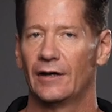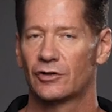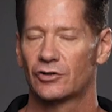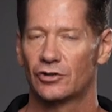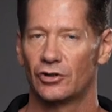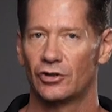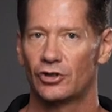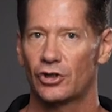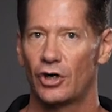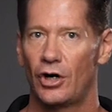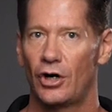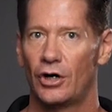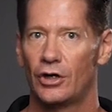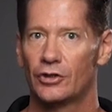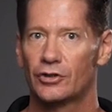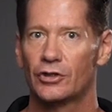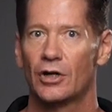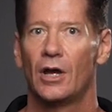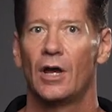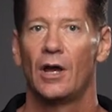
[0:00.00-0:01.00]
extra
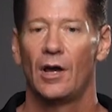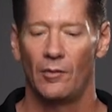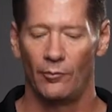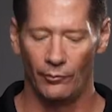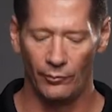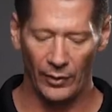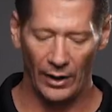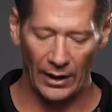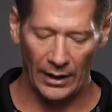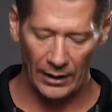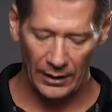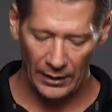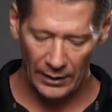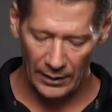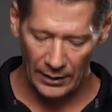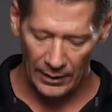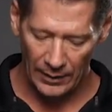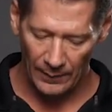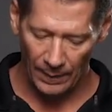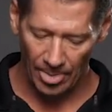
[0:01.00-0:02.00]
charge, but
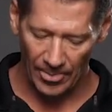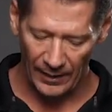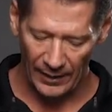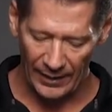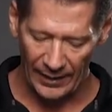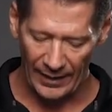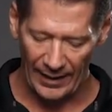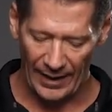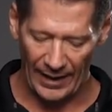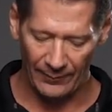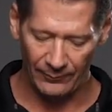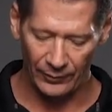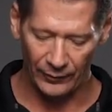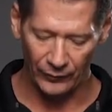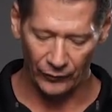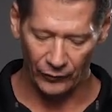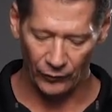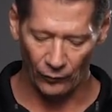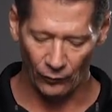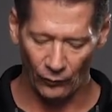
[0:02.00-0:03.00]
it
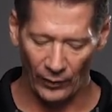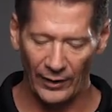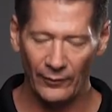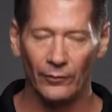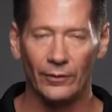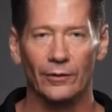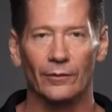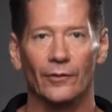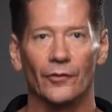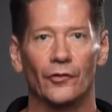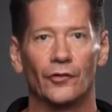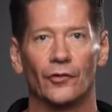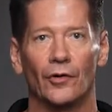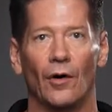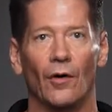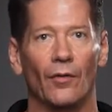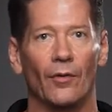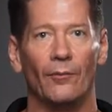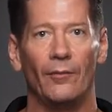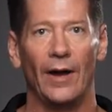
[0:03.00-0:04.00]
happens right when you
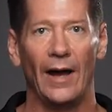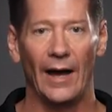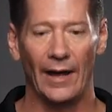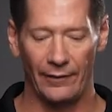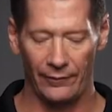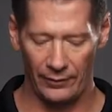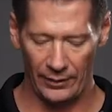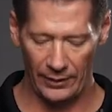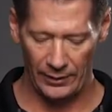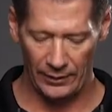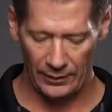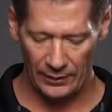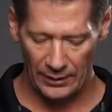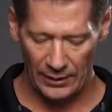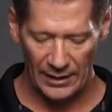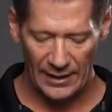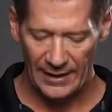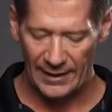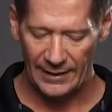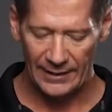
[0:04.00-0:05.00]
install the battery.
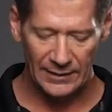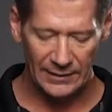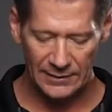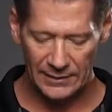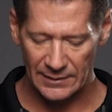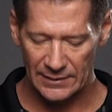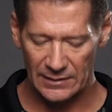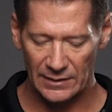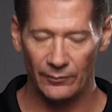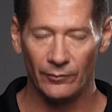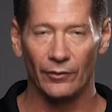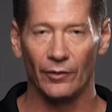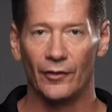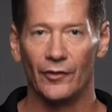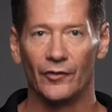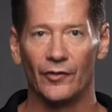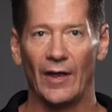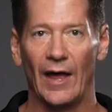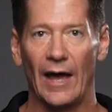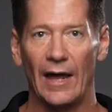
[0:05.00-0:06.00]
It is as simple
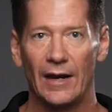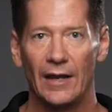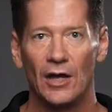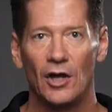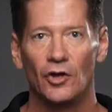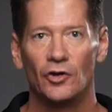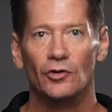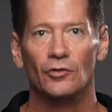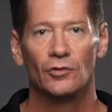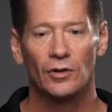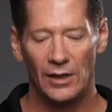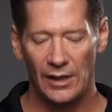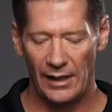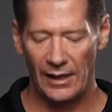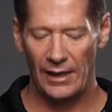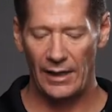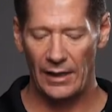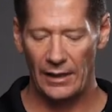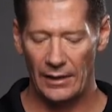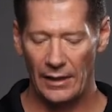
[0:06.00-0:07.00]
as that. You
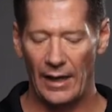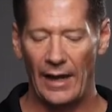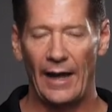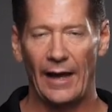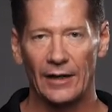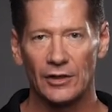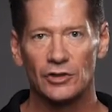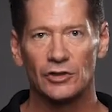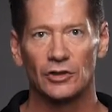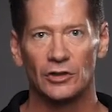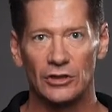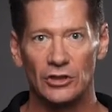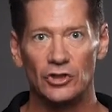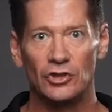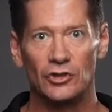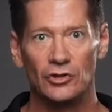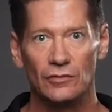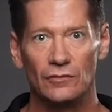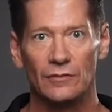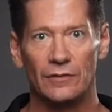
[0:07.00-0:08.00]
can actually
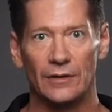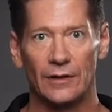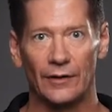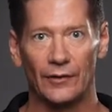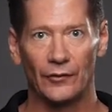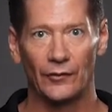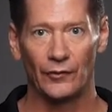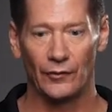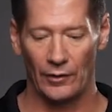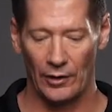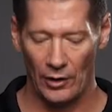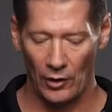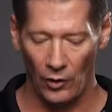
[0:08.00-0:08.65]
do this